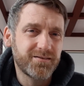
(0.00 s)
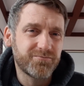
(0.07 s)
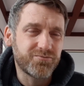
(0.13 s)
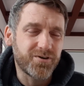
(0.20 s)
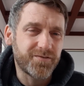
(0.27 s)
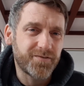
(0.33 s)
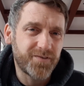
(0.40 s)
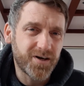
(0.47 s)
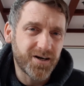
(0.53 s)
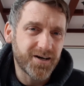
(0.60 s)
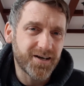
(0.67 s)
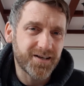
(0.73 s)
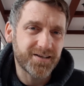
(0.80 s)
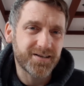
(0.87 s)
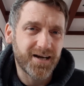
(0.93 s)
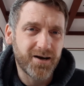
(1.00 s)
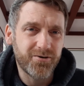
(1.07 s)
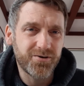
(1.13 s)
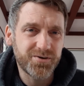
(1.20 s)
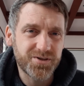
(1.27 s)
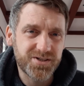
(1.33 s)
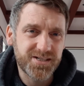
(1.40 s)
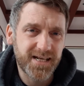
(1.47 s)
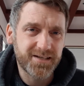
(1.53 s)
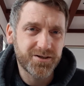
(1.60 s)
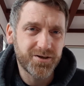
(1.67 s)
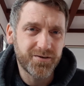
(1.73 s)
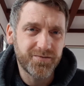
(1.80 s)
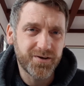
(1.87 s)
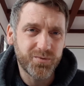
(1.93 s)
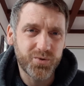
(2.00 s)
refined, our understanding of it.